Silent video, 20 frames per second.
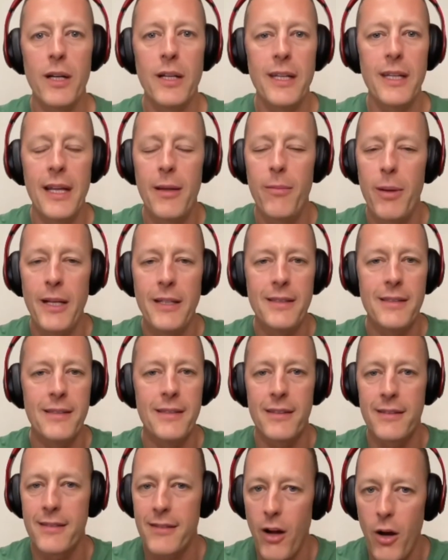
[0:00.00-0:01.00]
daily basis
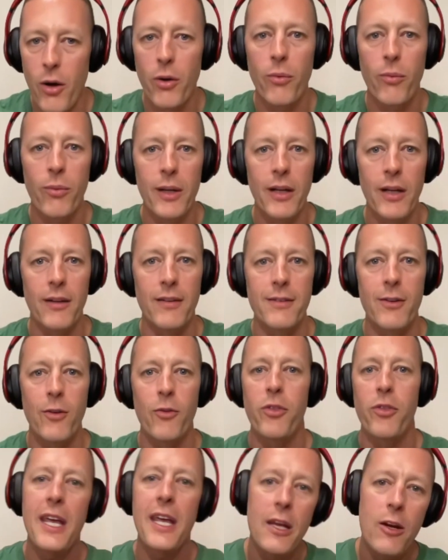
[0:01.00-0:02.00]
is unreal so
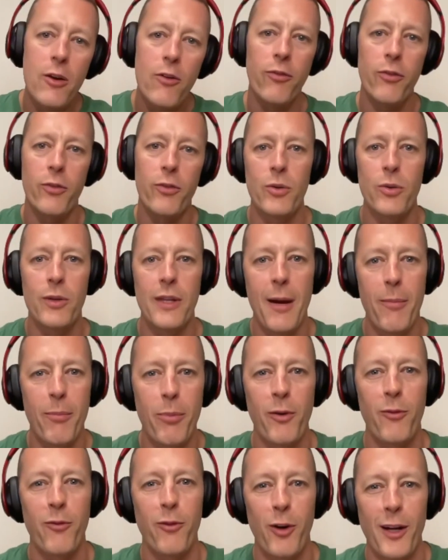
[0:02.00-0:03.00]
thank you for doing that
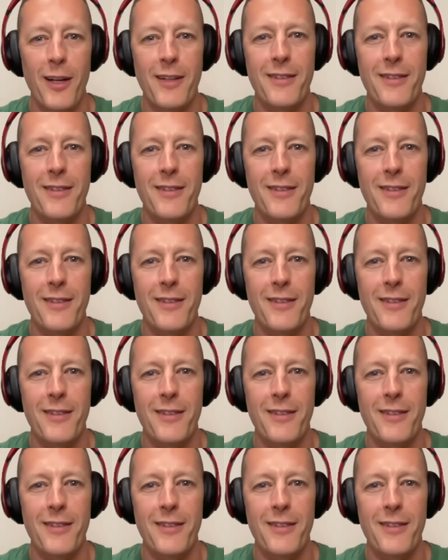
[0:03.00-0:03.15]
book for us